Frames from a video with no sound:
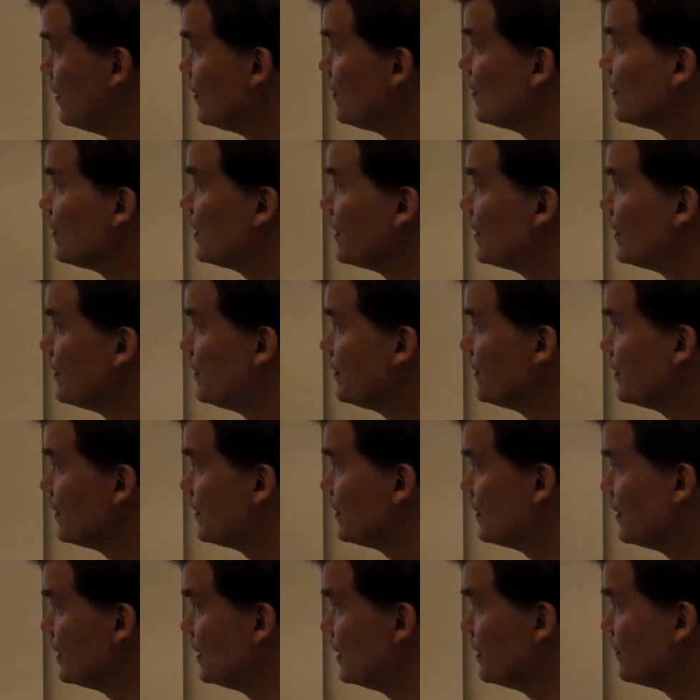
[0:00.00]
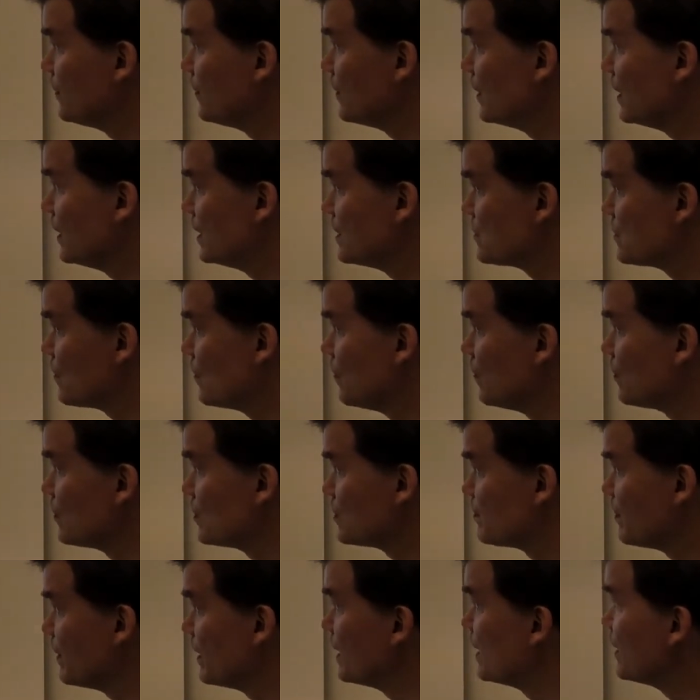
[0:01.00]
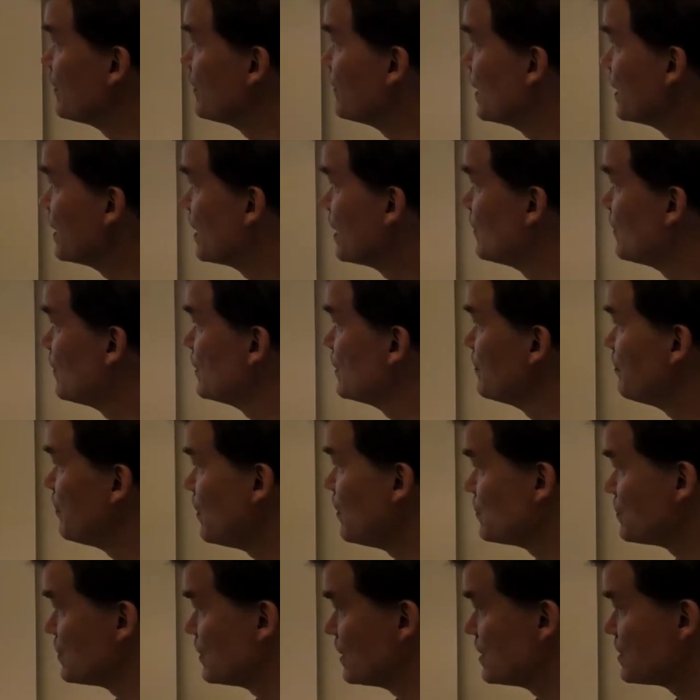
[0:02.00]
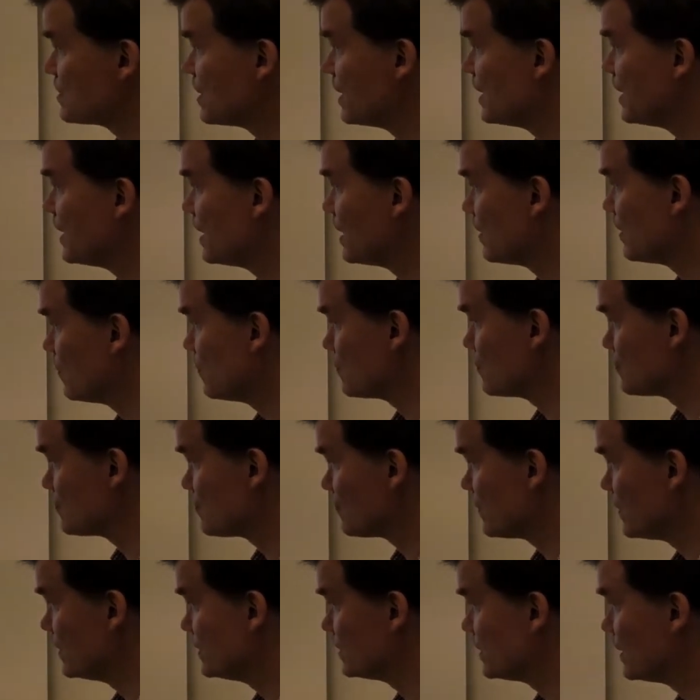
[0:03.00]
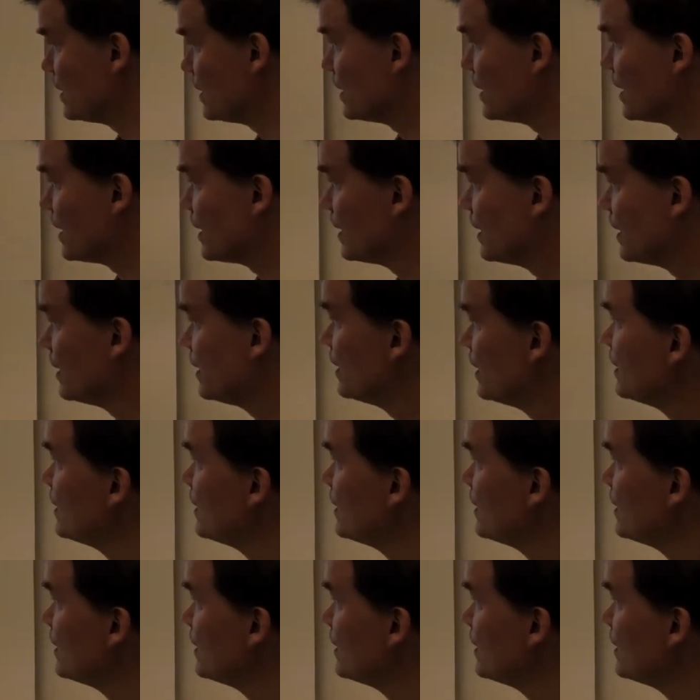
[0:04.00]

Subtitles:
earlier during this course, but then we are now imposing this linear constraint and then